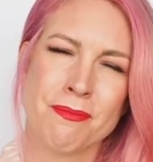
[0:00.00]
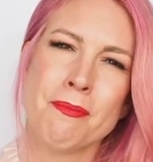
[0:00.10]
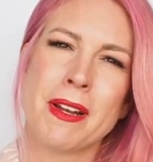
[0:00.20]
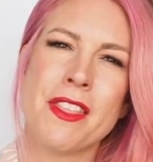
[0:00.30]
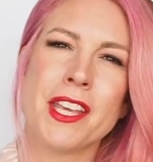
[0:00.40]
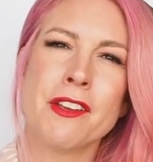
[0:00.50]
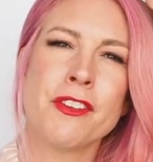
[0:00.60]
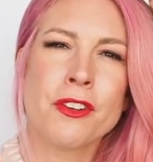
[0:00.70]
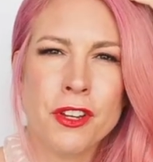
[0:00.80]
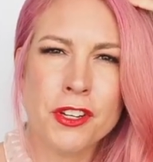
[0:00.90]
But I think if
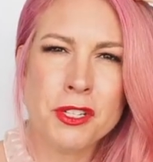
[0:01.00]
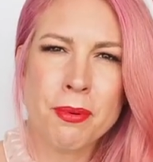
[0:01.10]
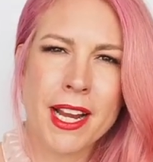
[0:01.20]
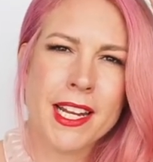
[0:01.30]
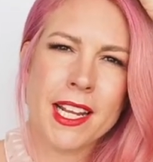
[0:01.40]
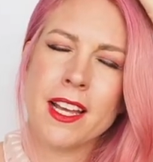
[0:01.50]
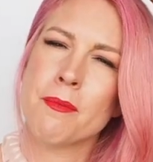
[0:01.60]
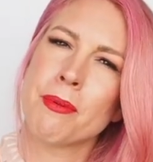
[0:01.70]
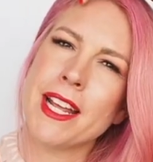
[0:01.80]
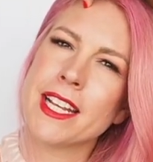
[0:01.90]
you're new to
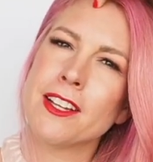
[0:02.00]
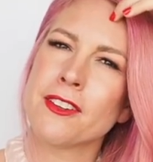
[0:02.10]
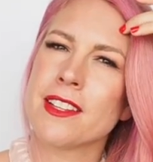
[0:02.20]
braiding along